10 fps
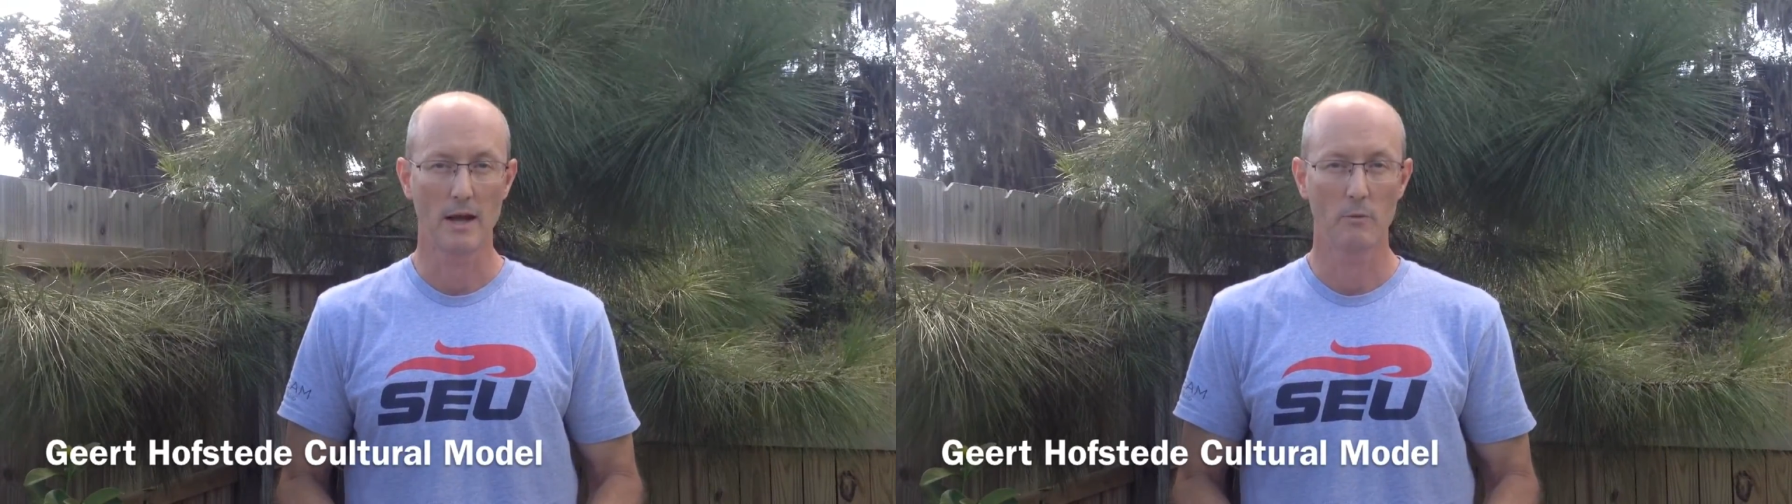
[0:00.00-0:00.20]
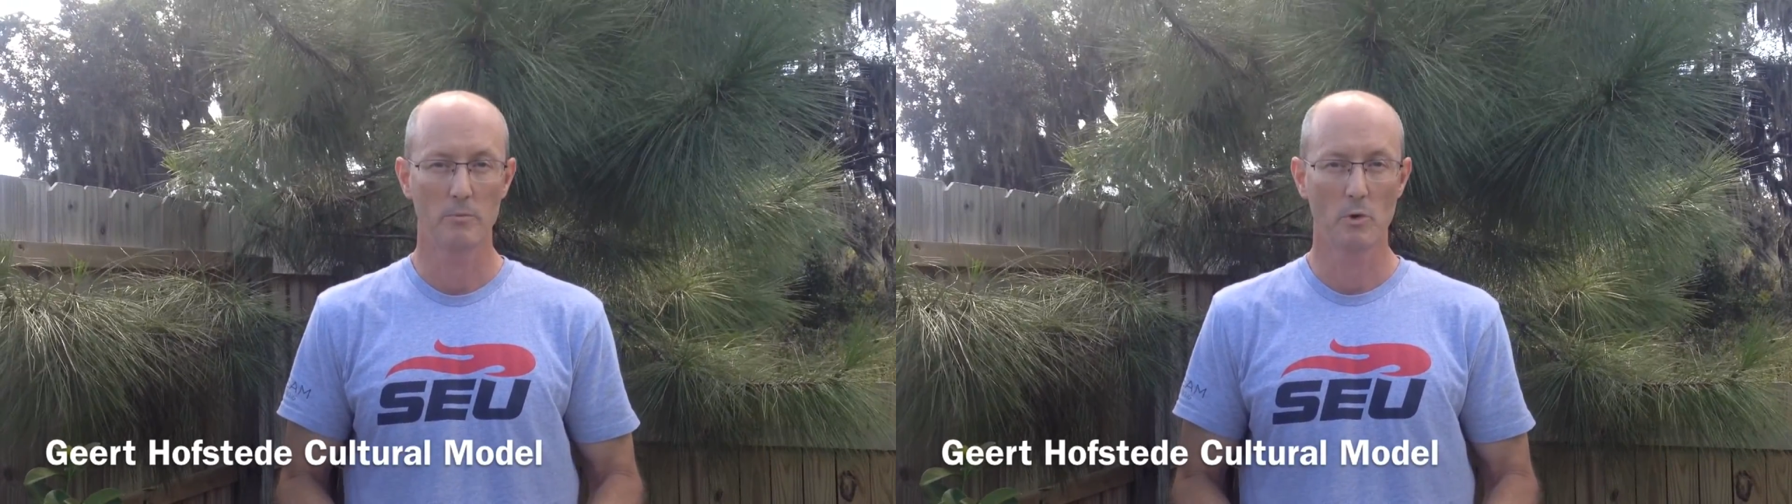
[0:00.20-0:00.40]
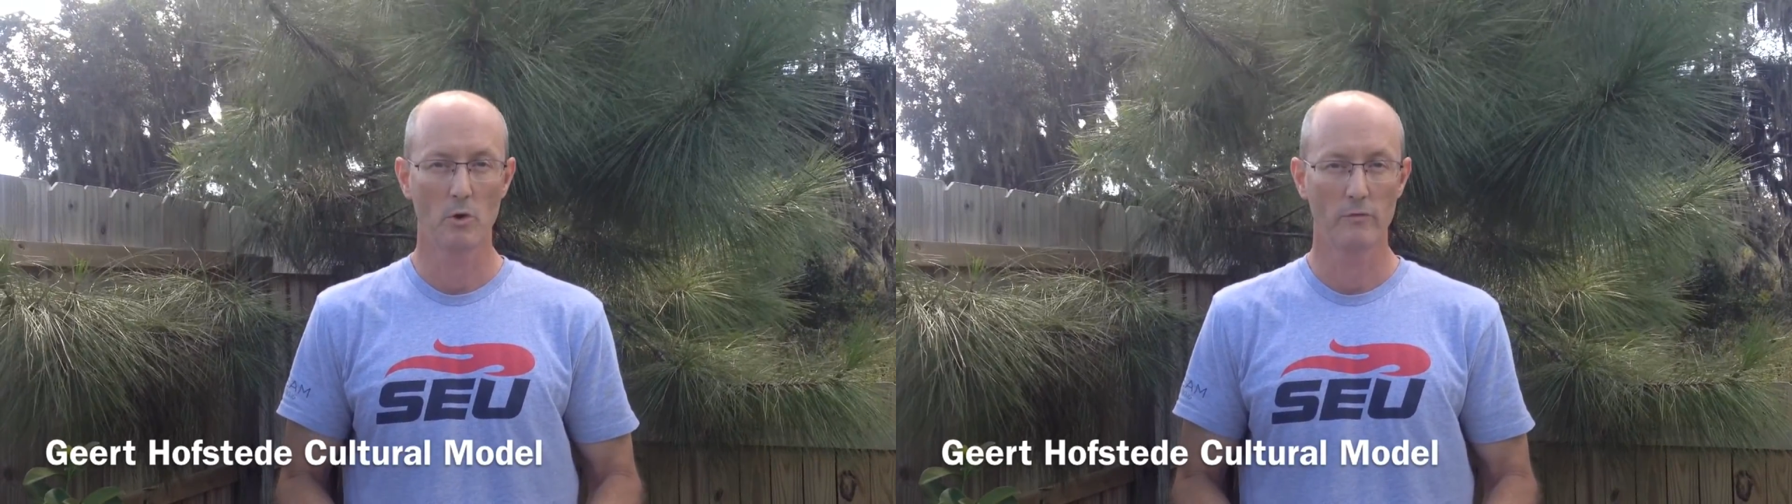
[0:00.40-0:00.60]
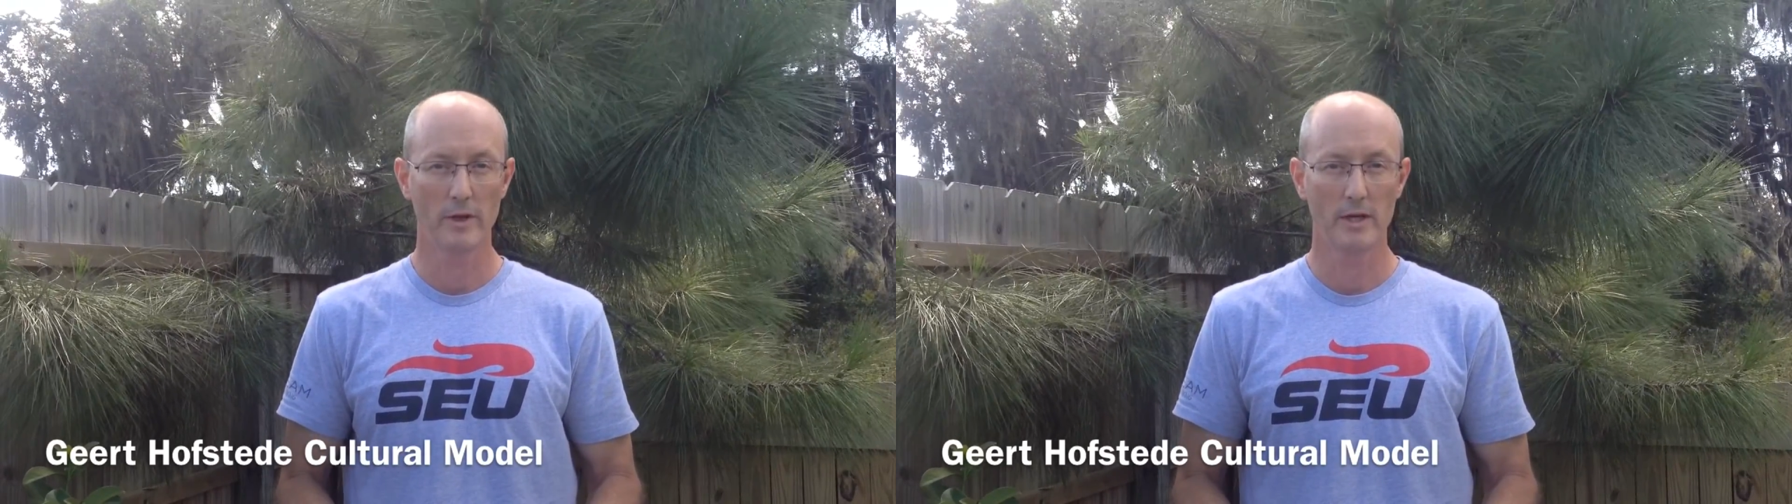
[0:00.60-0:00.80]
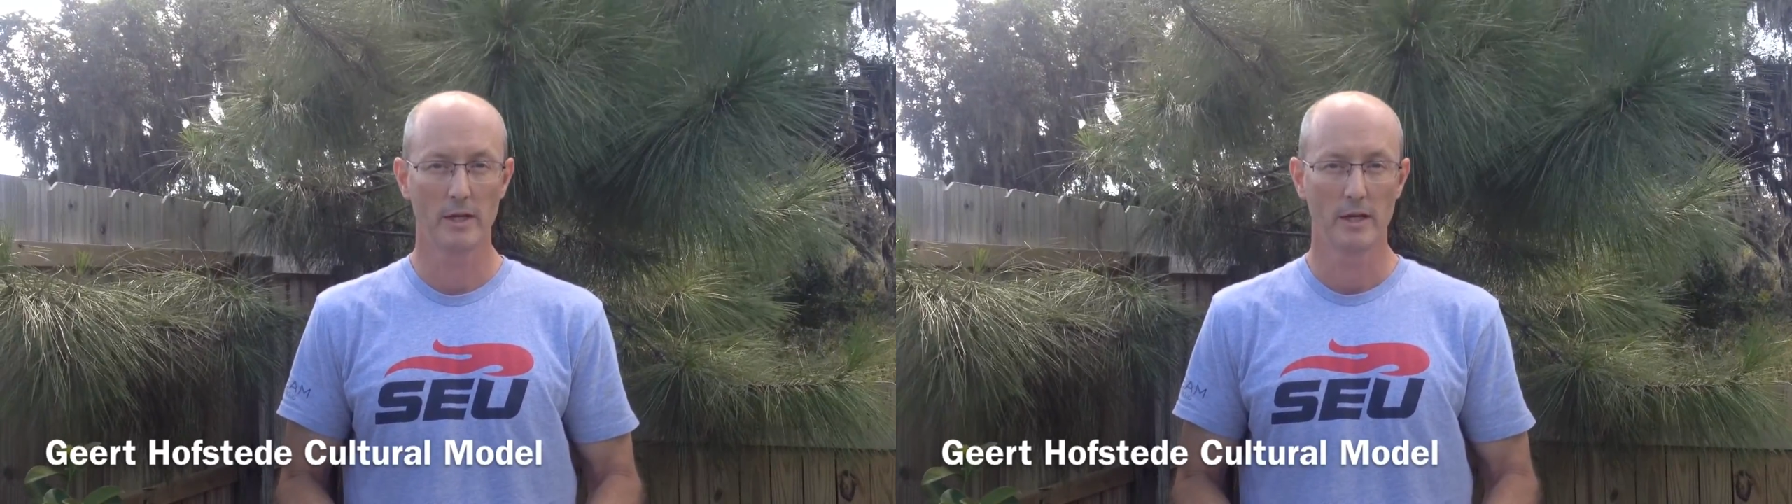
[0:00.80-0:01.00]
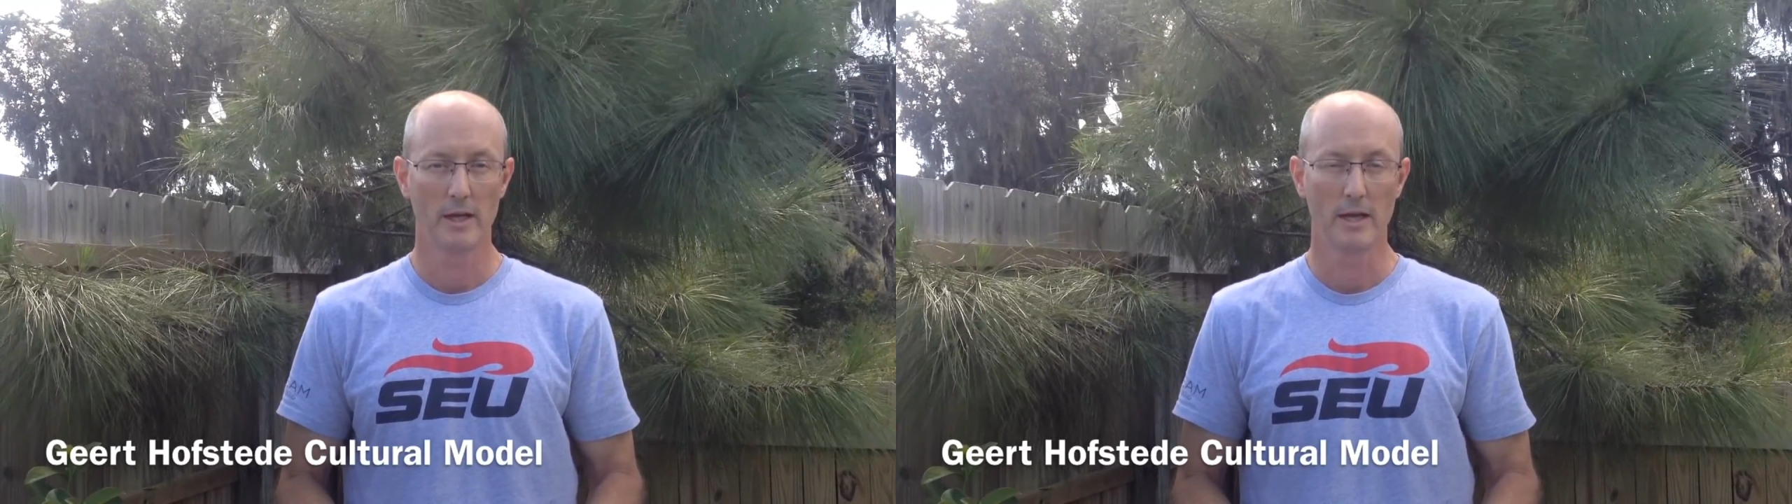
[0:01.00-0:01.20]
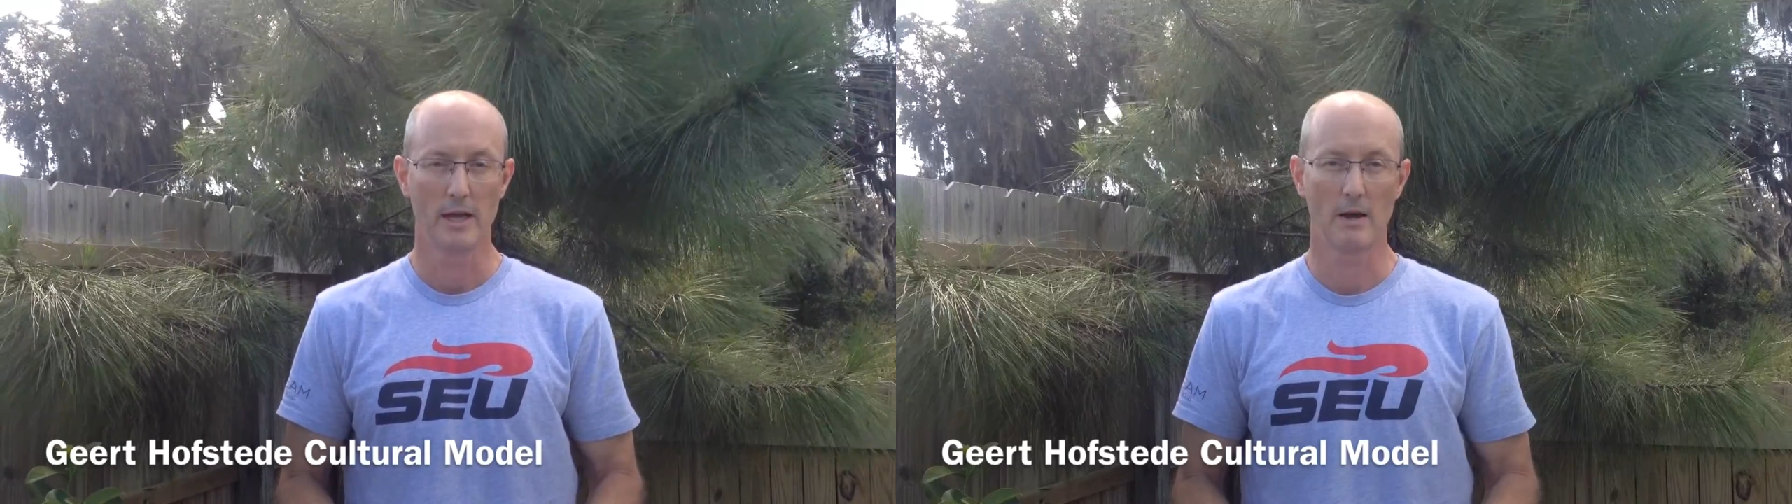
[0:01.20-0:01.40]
how we motivate, and